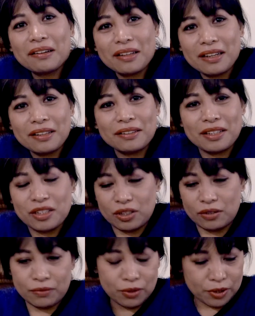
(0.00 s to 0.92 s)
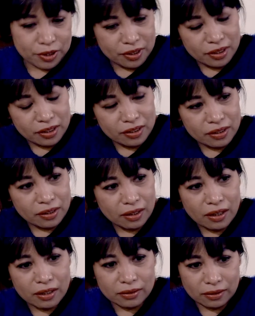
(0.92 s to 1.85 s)
air here is, of course, it's a
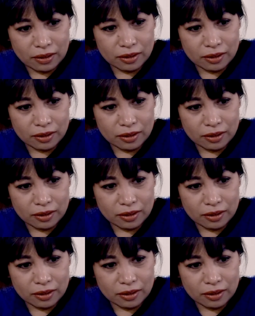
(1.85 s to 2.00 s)
lot,